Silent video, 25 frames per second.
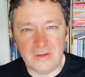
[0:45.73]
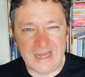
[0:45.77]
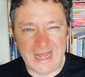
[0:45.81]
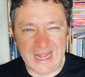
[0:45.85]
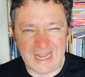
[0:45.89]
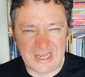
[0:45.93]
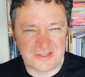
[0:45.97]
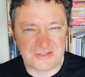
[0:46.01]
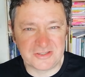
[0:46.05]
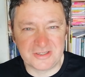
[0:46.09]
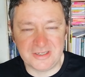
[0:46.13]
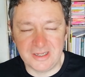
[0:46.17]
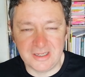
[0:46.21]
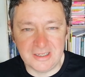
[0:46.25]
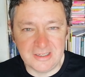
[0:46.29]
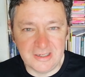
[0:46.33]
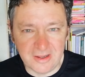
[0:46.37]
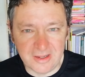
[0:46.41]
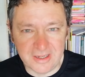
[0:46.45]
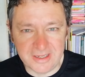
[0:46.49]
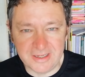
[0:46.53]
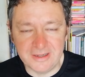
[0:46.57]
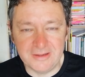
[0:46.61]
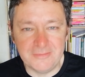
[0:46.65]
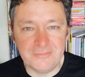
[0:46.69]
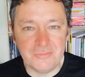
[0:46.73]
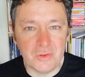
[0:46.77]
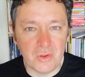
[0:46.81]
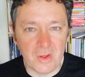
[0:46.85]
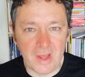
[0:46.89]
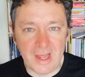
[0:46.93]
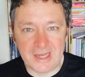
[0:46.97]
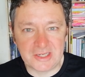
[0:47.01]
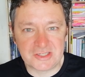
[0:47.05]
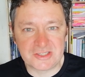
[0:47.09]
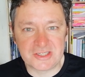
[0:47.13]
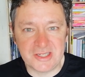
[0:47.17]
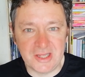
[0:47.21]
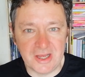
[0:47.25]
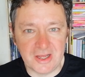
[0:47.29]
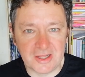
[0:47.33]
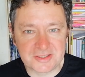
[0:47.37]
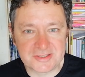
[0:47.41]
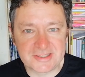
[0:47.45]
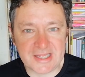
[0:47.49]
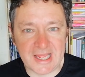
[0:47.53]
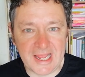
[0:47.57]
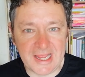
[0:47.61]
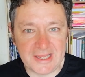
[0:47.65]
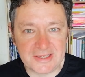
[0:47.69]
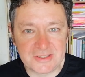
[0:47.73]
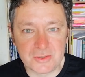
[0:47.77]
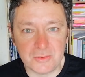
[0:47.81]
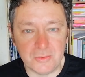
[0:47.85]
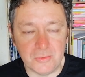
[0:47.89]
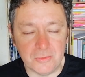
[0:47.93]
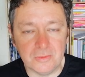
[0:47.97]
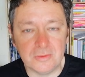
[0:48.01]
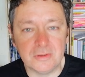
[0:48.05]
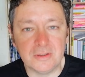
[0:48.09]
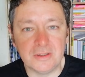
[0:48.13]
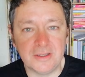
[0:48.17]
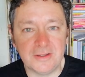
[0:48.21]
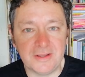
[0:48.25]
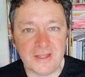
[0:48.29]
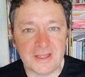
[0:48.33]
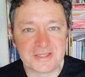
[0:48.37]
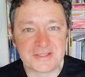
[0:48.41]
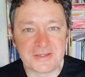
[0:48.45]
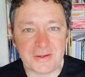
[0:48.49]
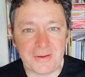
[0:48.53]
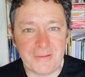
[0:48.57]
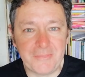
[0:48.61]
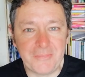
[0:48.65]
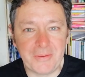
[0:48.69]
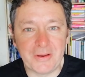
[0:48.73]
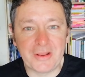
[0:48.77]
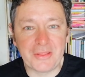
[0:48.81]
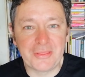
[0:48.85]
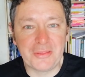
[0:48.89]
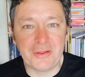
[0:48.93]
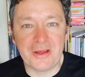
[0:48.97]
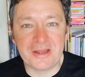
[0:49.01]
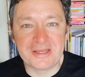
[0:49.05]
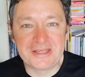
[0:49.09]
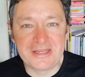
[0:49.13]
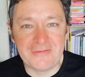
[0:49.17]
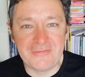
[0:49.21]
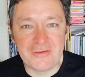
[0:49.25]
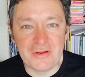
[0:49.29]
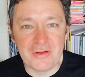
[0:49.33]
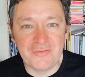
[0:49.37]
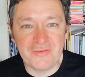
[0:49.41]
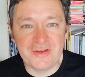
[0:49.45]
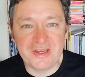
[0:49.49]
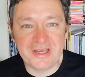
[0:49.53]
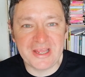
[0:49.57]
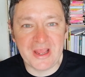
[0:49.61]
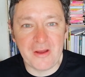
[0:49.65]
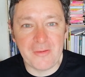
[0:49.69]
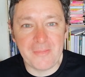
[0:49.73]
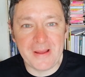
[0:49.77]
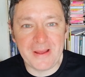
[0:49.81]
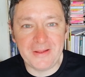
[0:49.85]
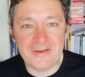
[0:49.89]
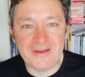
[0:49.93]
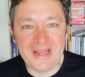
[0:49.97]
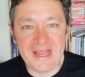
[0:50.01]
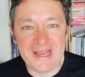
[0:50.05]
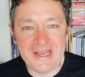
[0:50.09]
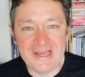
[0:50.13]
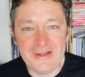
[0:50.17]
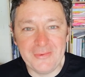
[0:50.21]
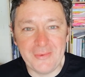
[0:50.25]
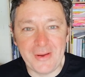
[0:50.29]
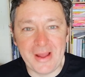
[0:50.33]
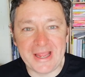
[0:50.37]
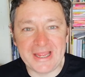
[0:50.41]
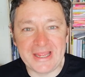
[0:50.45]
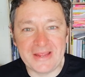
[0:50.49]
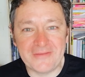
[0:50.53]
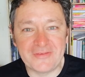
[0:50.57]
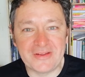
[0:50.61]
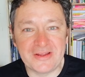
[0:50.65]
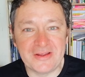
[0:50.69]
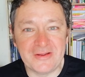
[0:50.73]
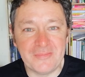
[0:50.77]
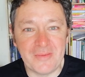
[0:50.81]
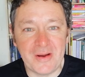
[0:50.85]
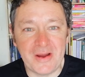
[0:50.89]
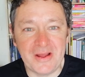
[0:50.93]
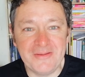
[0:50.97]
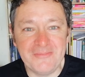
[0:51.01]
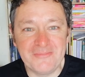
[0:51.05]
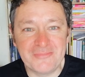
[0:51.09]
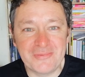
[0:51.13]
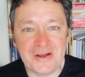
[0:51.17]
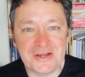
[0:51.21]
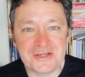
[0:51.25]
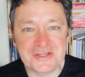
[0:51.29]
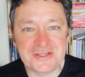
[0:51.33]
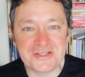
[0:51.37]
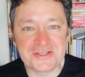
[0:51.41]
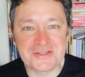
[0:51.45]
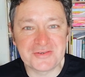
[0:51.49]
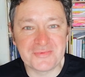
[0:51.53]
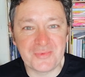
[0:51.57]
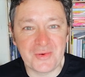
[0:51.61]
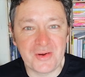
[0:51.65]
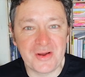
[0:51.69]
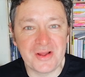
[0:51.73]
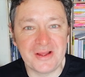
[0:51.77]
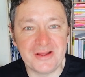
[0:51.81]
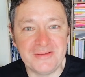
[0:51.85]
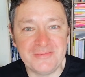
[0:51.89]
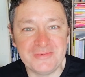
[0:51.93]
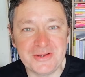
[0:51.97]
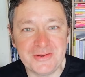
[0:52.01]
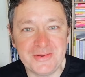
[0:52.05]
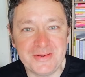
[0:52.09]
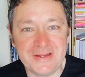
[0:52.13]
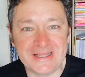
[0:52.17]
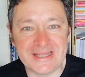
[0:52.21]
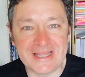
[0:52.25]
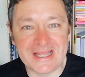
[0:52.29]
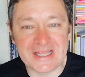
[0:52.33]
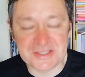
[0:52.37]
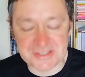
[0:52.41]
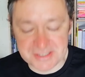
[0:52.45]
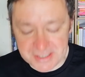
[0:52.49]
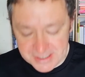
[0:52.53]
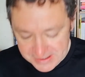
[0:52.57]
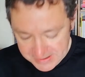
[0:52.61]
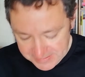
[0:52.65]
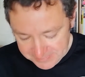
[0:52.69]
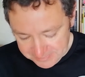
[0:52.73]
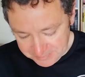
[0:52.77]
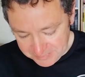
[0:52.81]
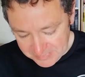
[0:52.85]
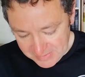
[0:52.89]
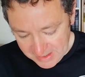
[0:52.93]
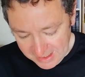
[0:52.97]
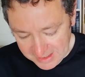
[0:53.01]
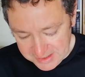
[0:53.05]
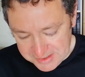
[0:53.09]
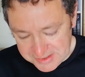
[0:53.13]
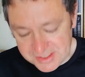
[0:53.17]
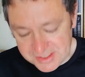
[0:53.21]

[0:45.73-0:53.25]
actually, I lie, I'm not actually asked that at all, and that's why, but I thought I'd give you a video about it anyway, giving you my impressions of why I'm doing this. And